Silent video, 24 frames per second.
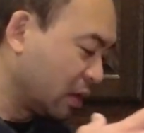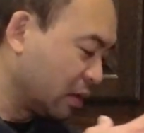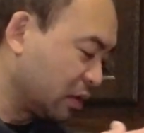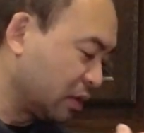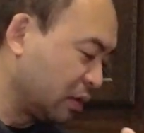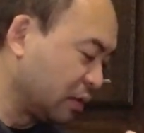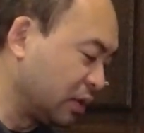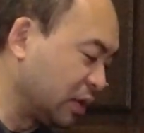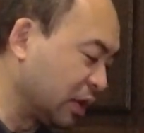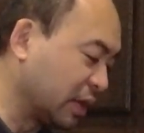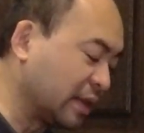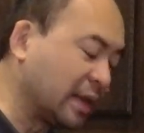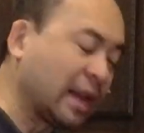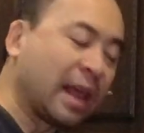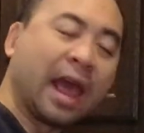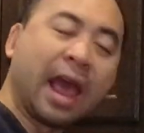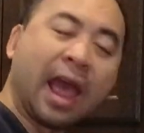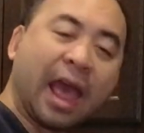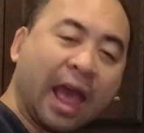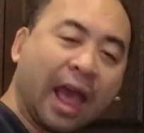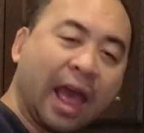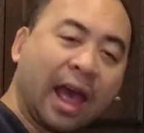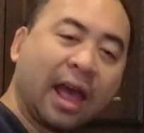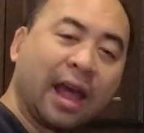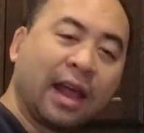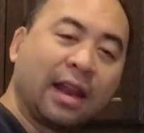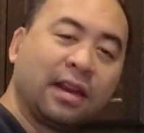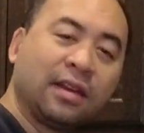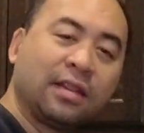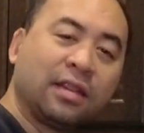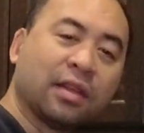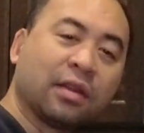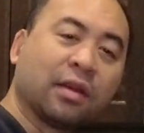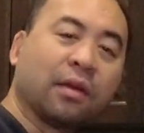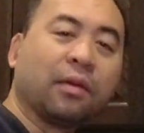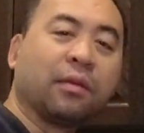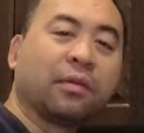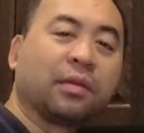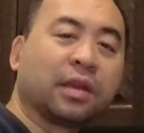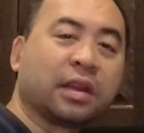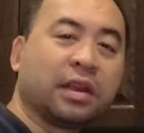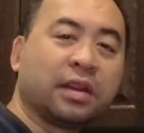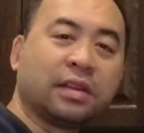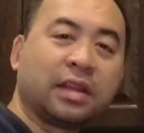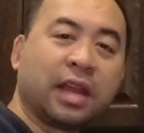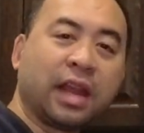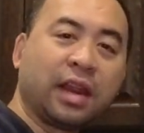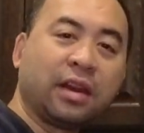just add the
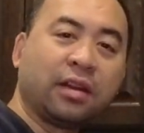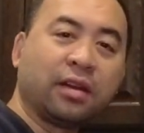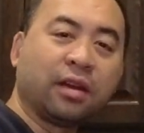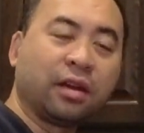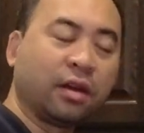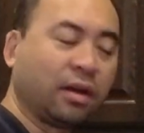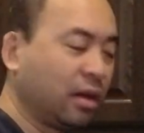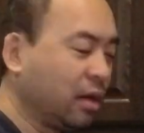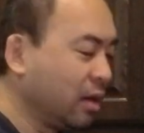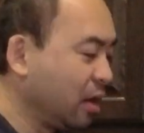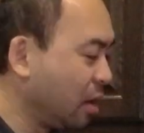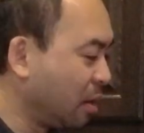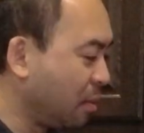container,